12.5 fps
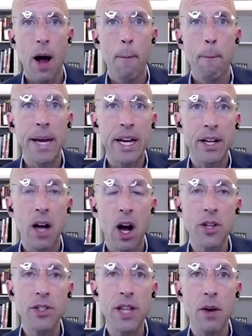
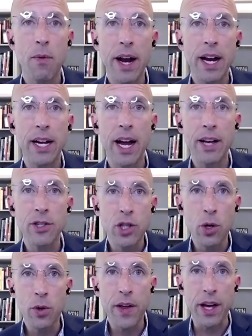because they recognize
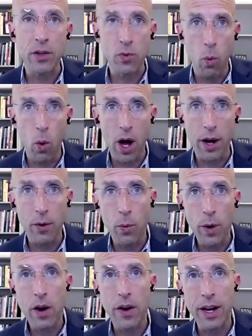two things. One,
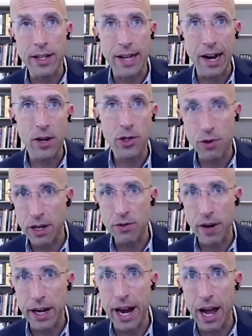we are in dire straits
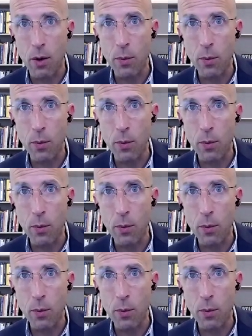right now.